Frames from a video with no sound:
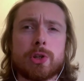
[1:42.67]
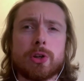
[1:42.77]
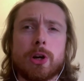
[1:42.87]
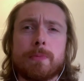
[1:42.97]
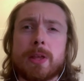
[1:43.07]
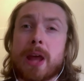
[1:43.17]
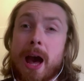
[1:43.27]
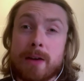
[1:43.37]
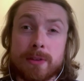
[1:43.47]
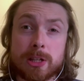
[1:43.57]
Show and
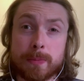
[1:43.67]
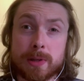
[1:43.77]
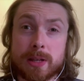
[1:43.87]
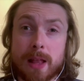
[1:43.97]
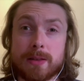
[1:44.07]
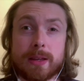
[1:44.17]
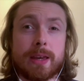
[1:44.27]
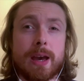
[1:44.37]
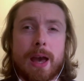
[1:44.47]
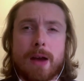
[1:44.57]
having to pretend to
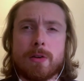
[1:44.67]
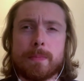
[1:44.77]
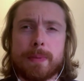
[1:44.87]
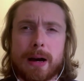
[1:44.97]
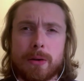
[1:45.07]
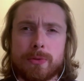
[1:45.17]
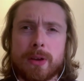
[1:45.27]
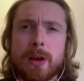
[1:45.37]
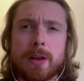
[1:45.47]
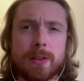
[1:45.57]
care about
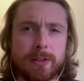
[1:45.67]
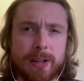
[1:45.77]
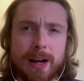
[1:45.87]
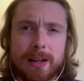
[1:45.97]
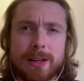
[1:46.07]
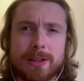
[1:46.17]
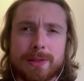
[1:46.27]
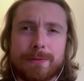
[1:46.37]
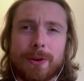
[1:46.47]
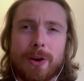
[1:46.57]
the
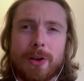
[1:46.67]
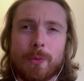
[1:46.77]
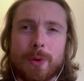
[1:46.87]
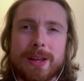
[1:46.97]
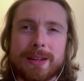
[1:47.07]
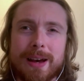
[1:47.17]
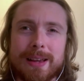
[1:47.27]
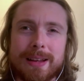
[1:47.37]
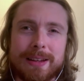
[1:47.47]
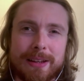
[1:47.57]
dahlias for
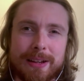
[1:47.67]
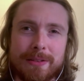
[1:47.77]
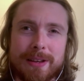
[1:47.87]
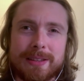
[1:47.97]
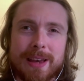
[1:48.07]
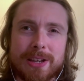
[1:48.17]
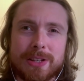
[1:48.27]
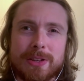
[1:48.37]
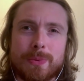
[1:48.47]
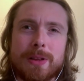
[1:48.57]
weeknight nigiri
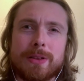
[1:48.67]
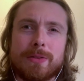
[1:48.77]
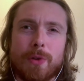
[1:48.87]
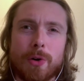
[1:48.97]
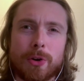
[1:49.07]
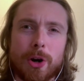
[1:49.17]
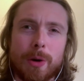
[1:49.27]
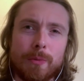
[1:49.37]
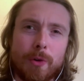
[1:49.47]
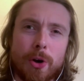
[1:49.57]
sessions with
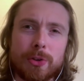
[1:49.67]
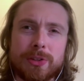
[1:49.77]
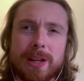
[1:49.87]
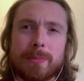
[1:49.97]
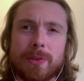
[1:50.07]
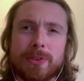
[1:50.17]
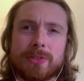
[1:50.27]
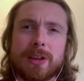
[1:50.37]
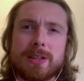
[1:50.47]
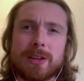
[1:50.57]
rom-com royalty in
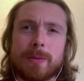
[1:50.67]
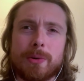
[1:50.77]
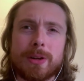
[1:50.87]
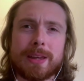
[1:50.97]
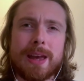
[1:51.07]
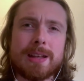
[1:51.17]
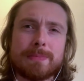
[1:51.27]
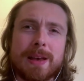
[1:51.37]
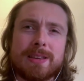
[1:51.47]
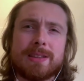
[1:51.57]
Montecito, but Kate's
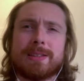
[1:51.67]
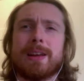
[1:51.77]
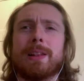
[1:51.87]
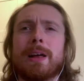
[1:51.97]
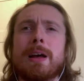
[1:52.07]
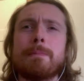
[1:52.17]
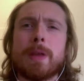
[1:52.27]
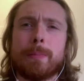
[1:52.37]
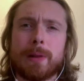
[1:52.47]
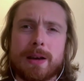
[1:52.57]
message still
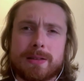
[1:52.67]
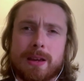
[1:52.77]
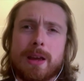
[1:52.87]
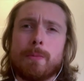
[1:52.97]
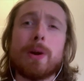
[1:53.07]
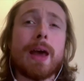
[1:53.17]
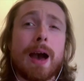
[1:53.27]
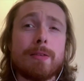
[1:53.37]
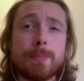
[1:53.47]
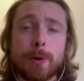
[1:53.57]
applies to him. When
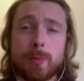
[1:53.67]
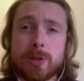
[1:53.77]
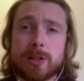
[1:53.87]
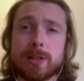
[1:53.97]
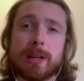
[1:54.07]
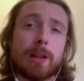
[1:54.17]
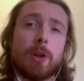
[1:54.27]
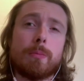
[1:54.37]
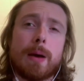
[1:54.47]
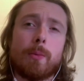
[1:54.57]
Harry published his
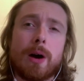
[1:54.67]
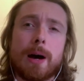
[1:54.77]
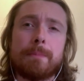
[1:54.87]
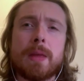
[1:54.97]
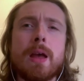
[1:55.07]
tell-all memoir,